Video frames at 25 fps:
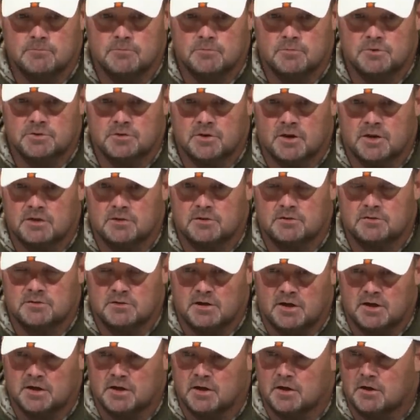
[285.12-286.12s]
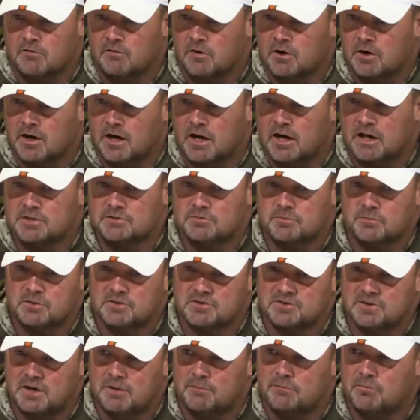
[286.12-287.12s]
We try to take care of our guys from the
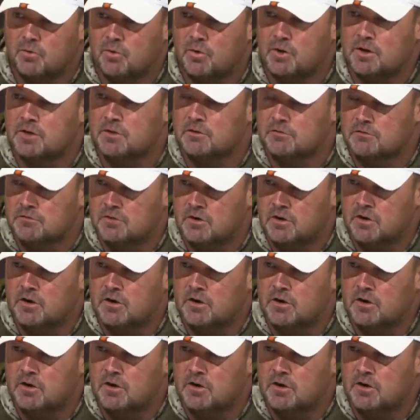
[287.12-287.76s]
standpoint of